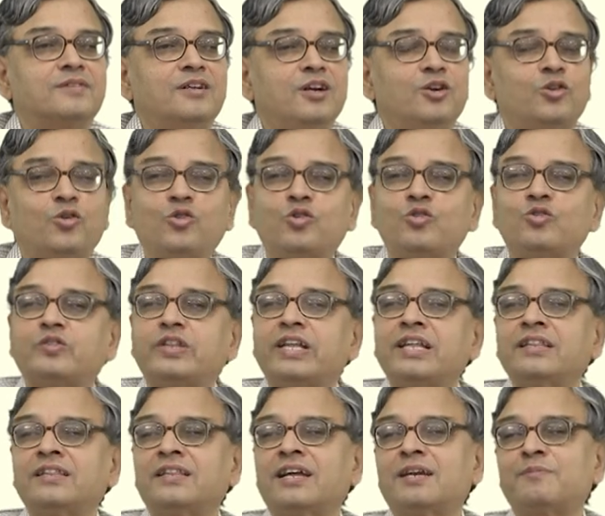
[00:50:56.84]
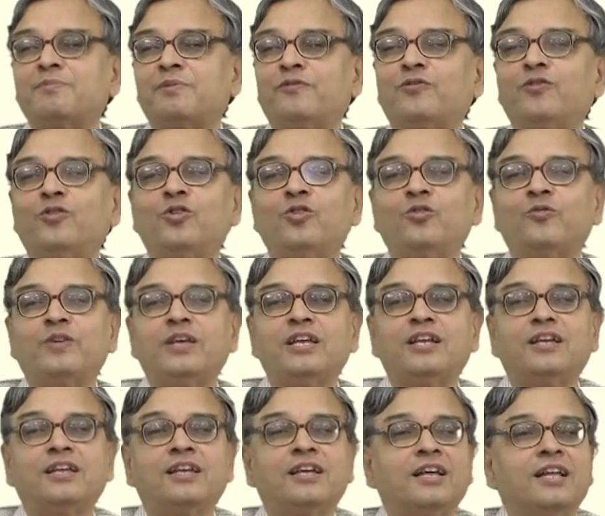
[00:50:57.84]
Don't you think that before
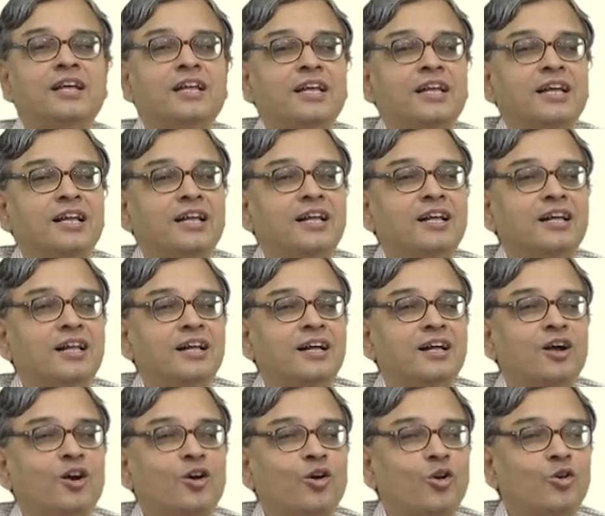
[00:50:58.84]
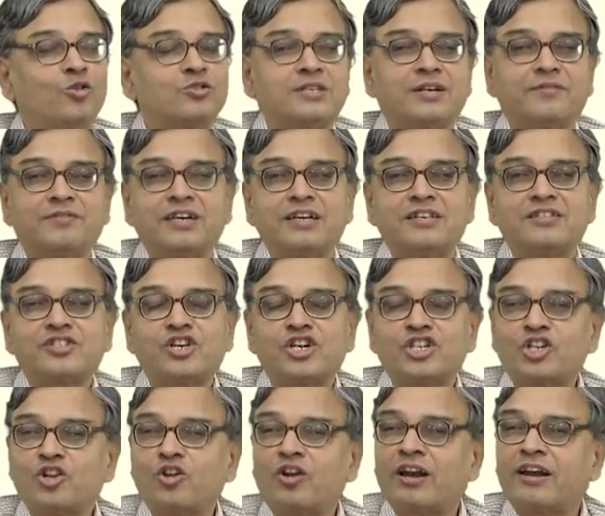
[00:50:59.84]
we close our
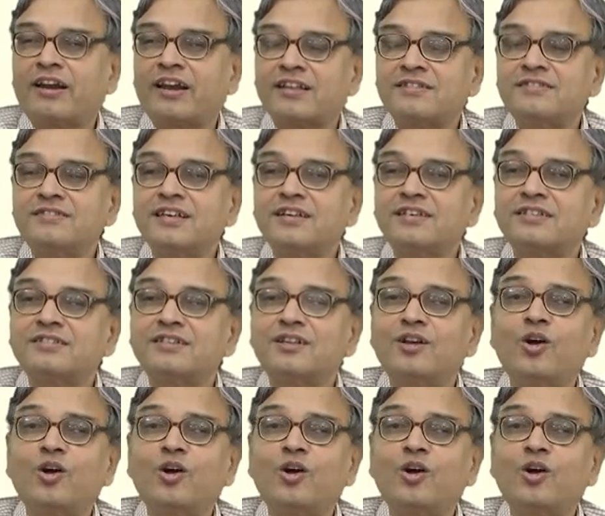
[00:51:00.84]
discussion on trusses,